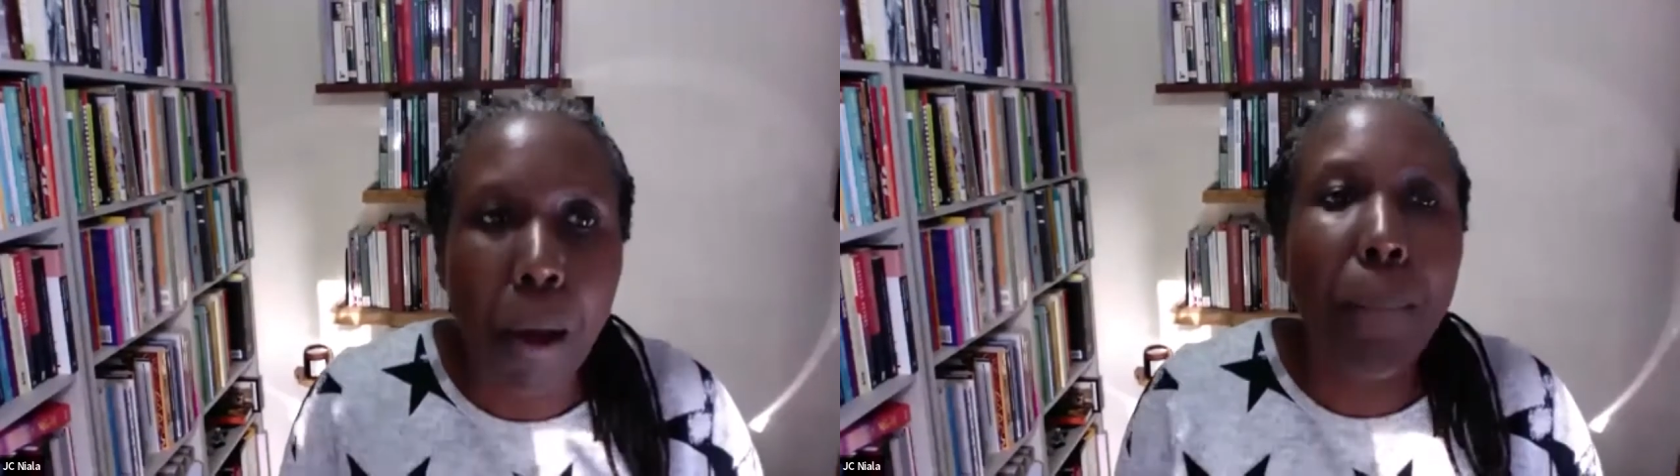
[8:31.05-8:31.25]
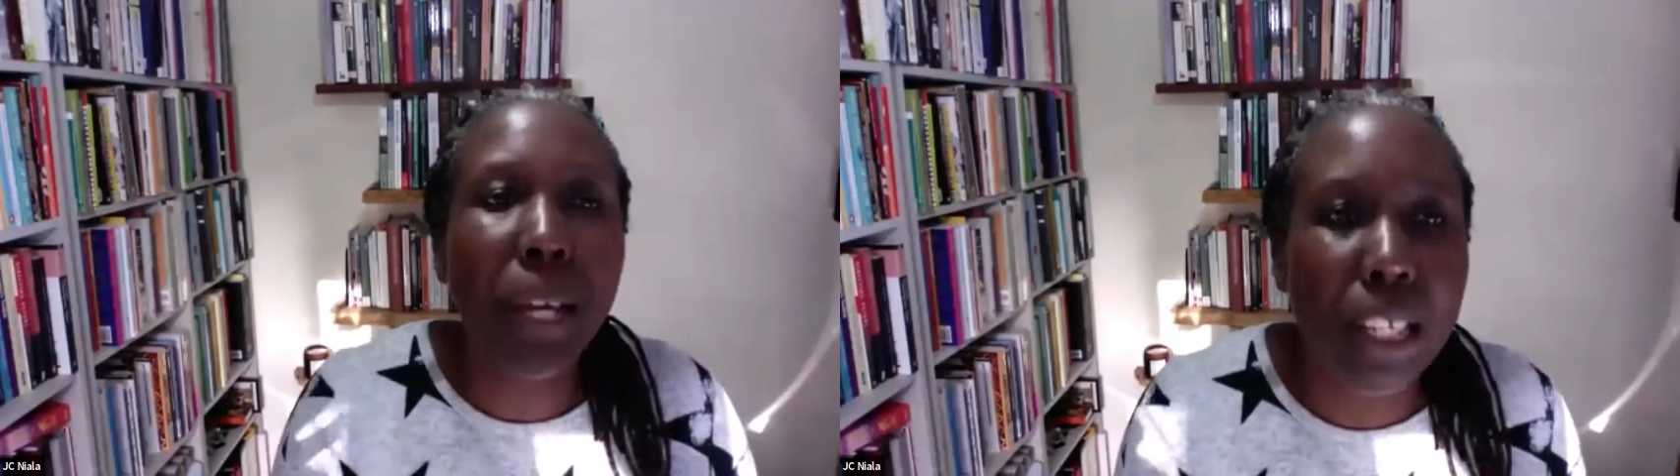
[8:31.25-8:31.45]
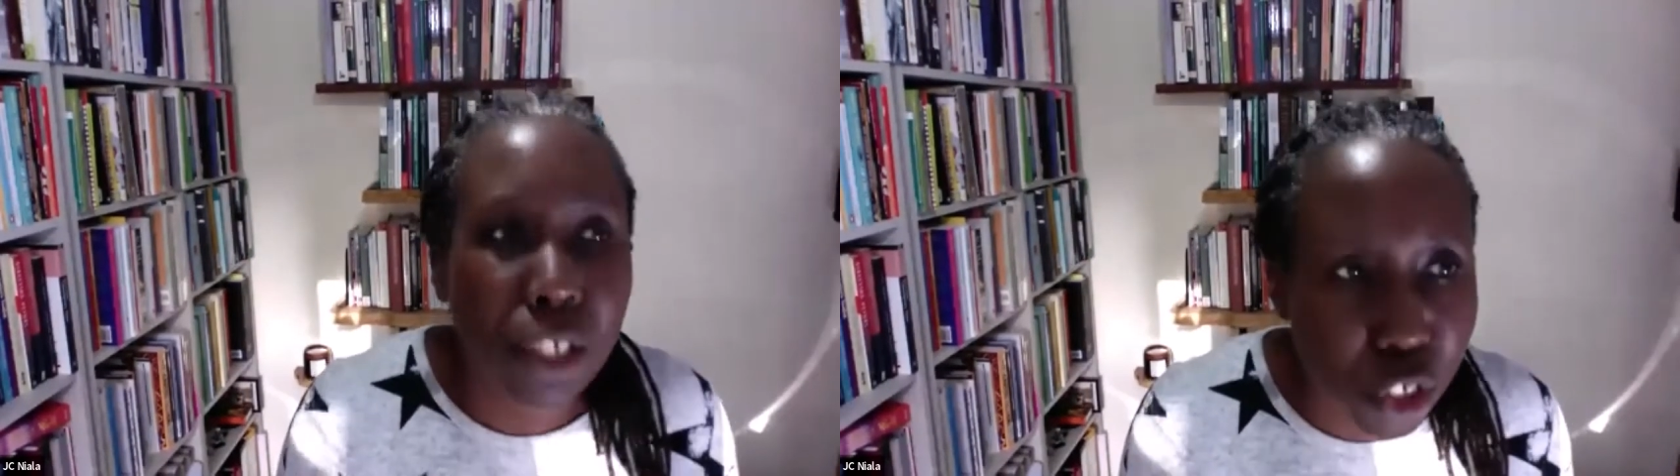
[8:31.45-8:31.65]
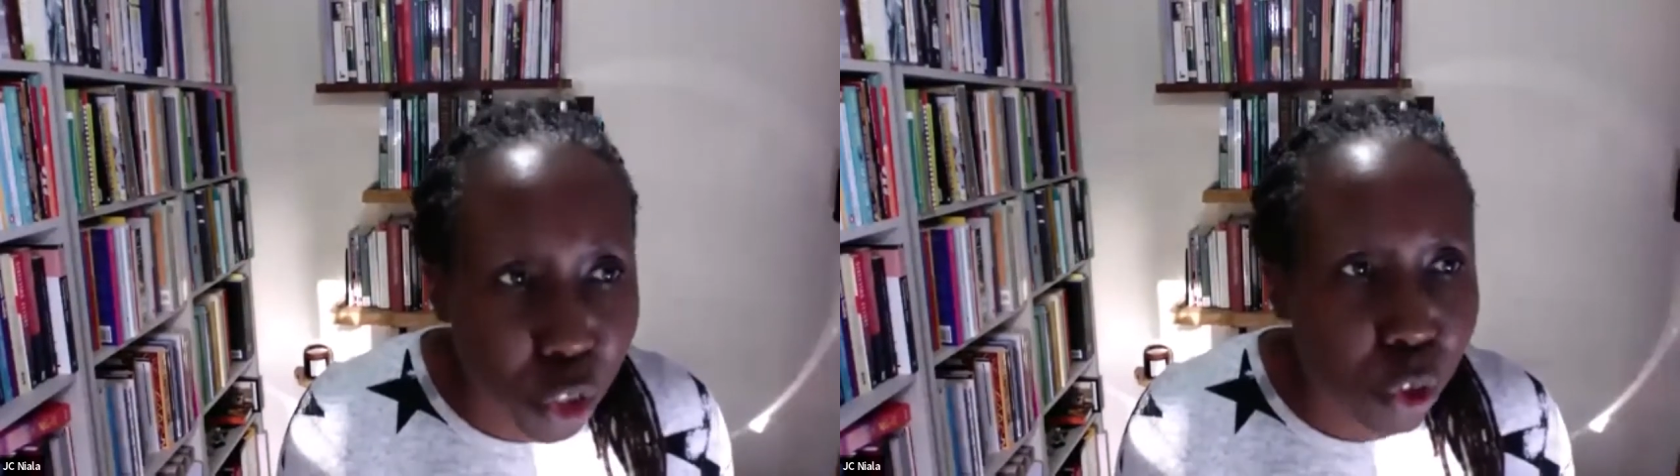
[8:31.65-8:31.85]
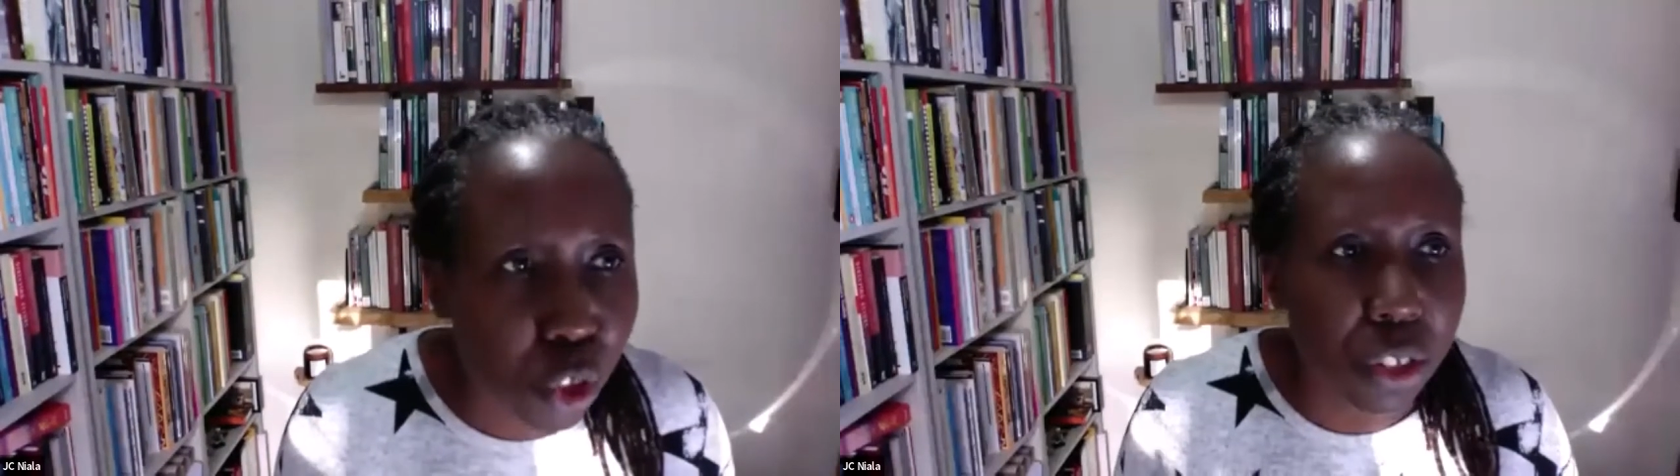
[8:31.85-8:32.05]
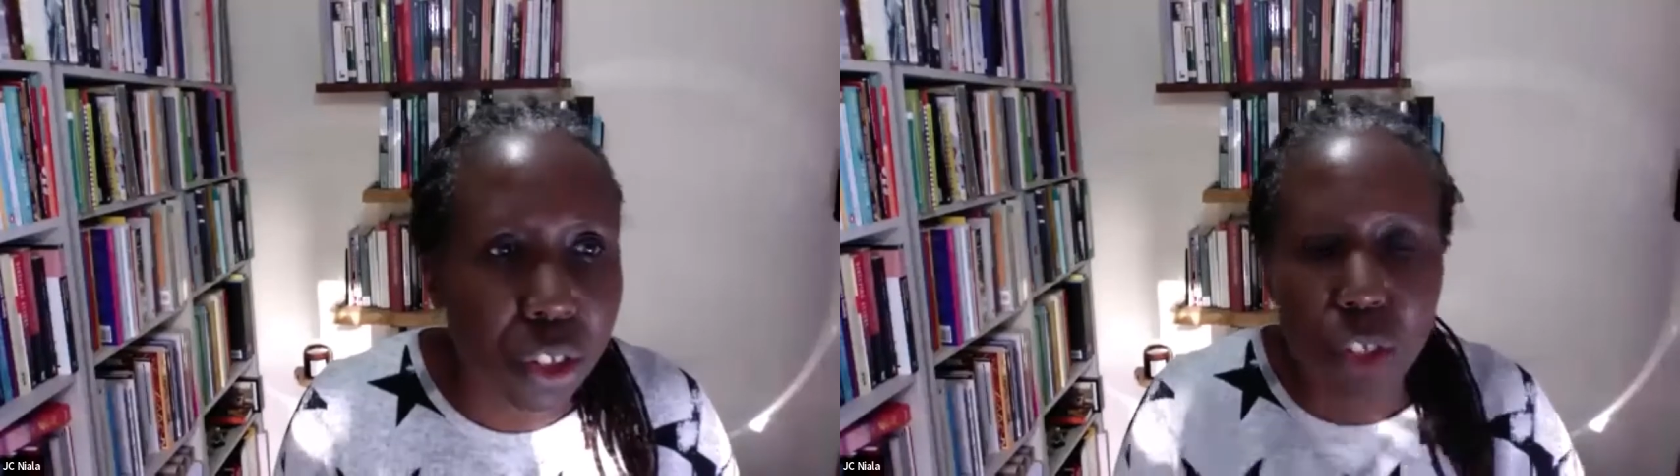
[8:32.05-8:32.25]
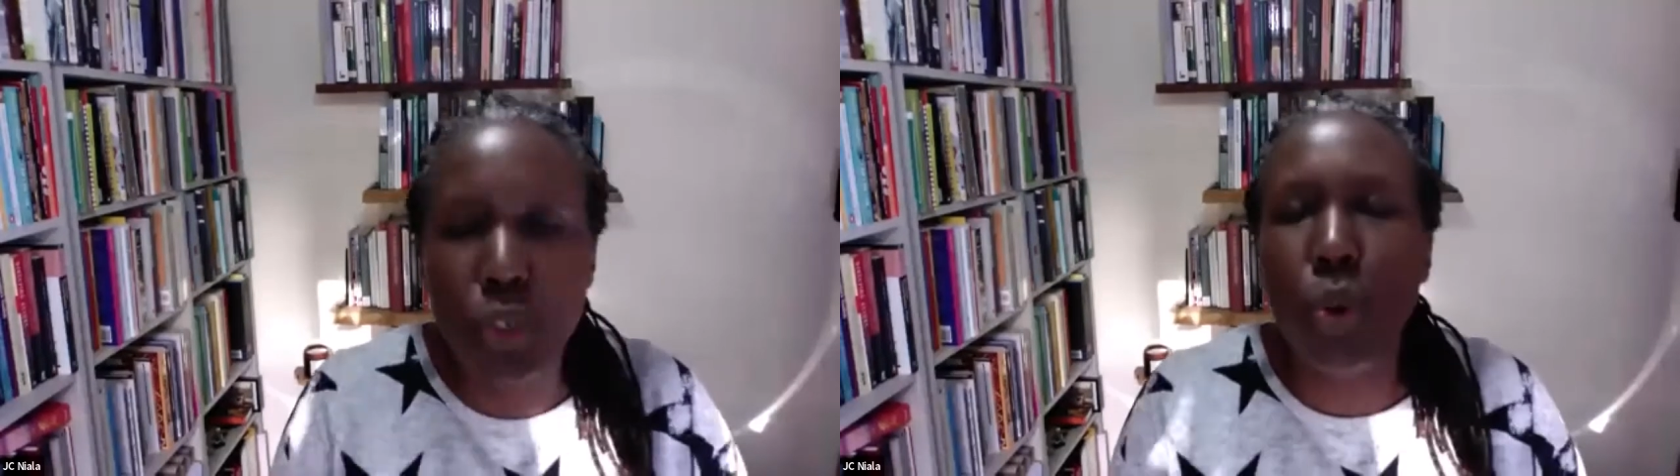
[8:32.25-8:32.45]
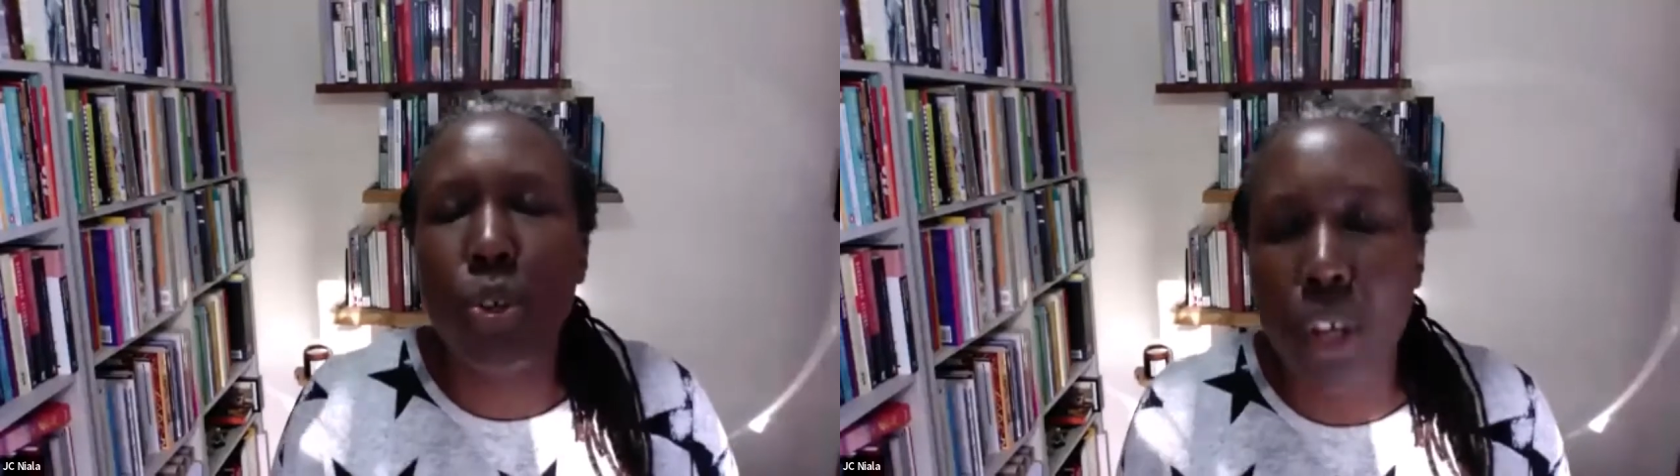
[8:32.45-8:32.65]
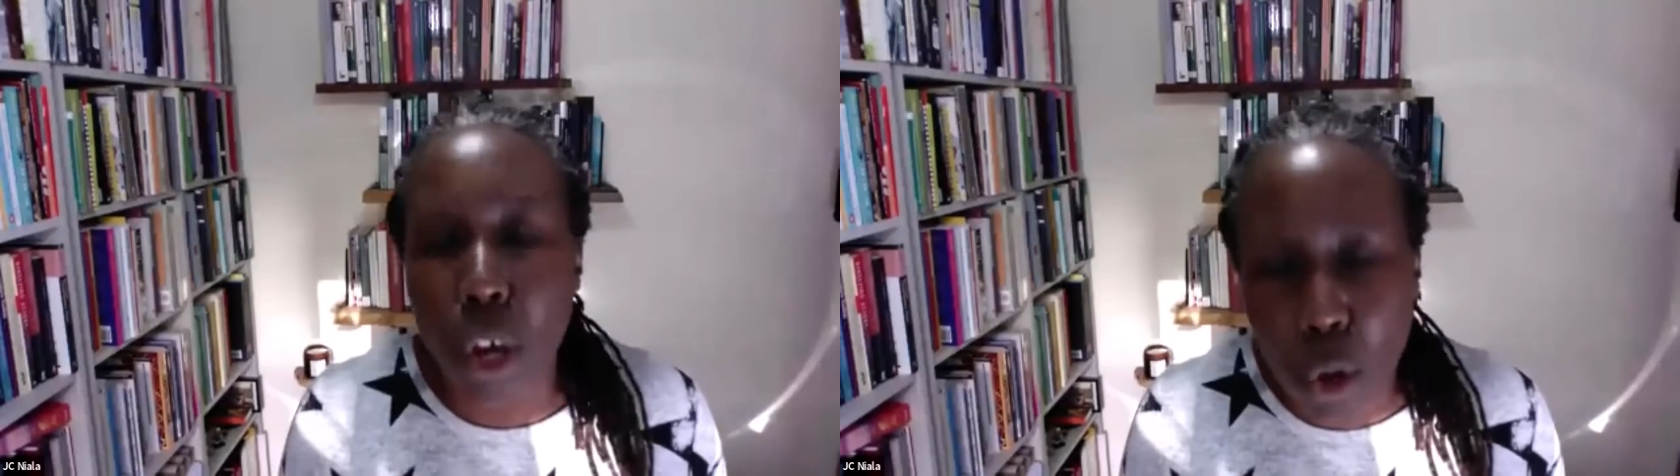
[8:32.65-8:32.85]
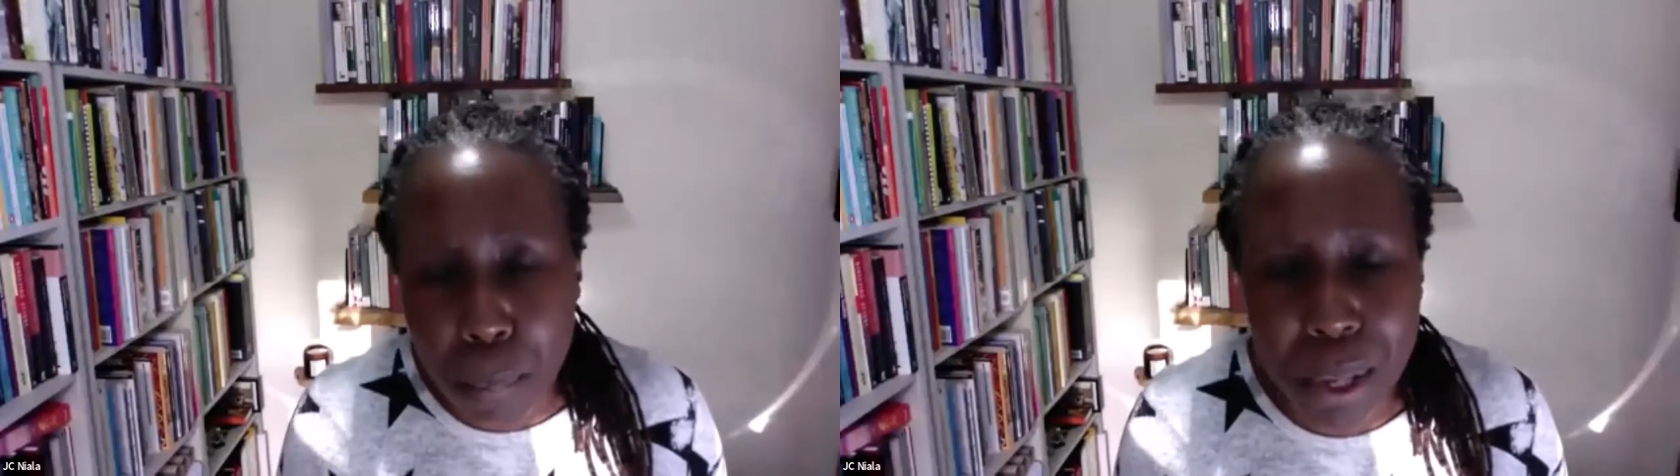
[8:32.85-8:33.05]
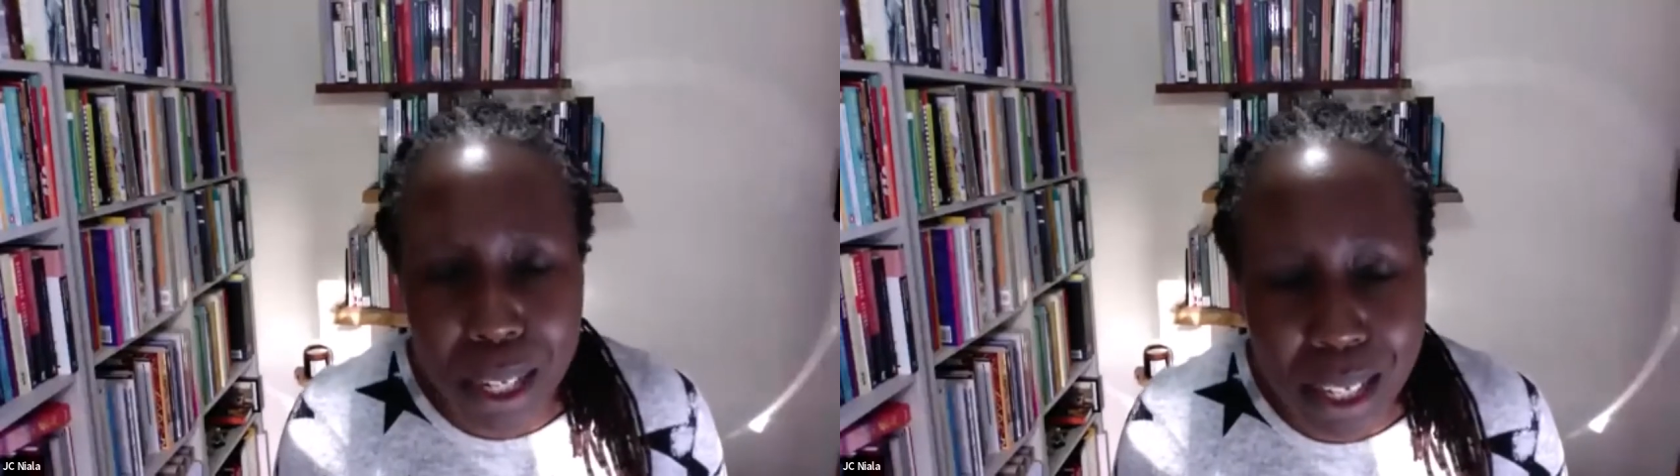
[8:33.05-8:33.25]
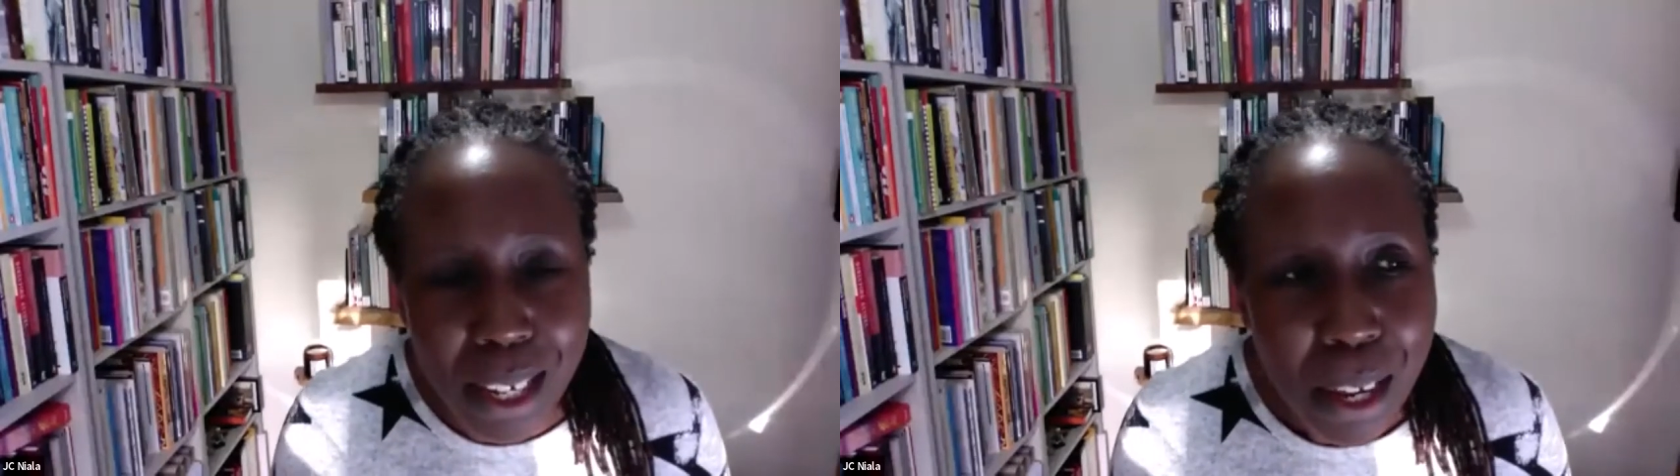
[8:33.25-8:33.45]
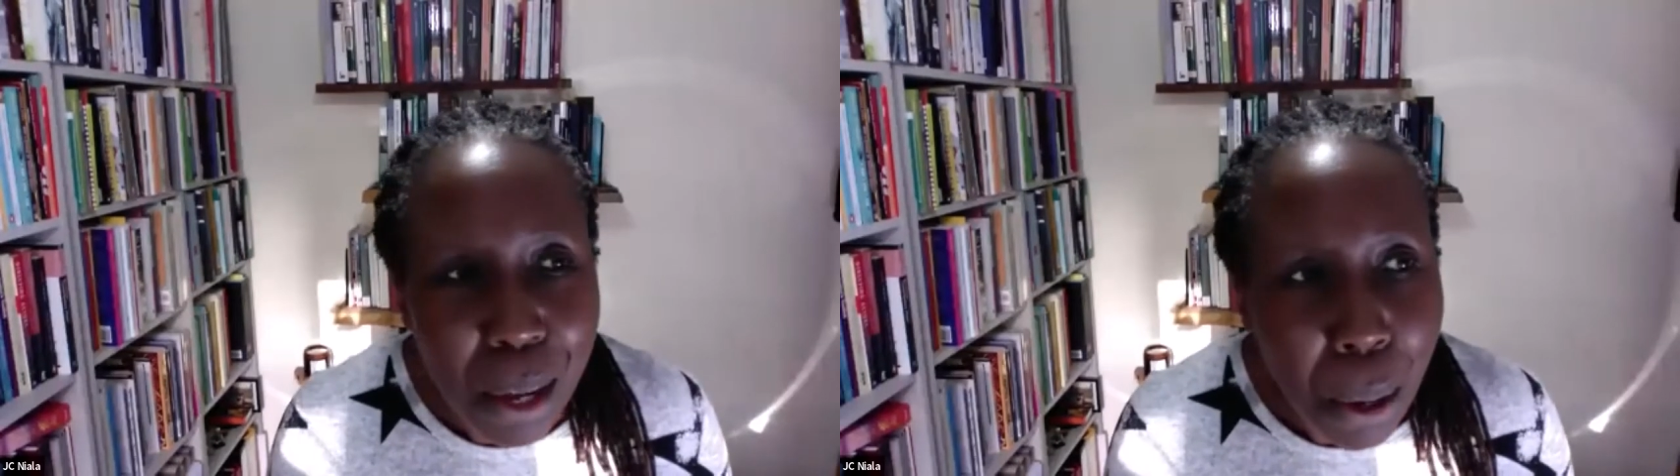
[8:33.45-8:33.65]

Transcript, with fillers: you know, as public institutions, the doors are open.